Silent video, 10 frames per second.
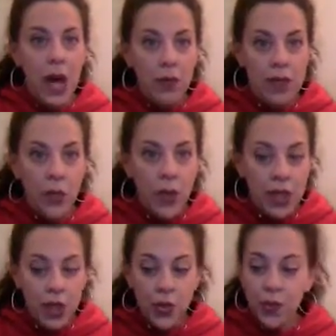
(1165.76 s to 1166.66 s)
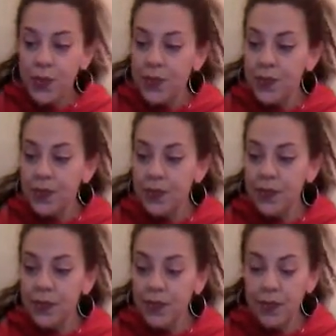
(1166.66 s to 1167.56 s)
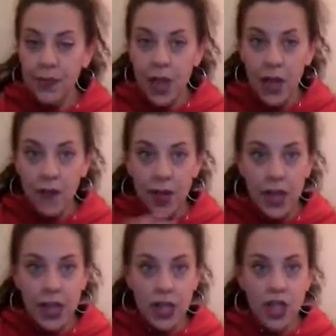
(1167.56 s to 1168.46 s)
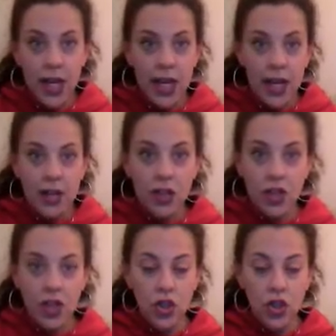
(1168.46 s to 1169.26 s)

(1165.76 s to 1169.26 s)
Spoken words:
That was the we do. If you need to check it,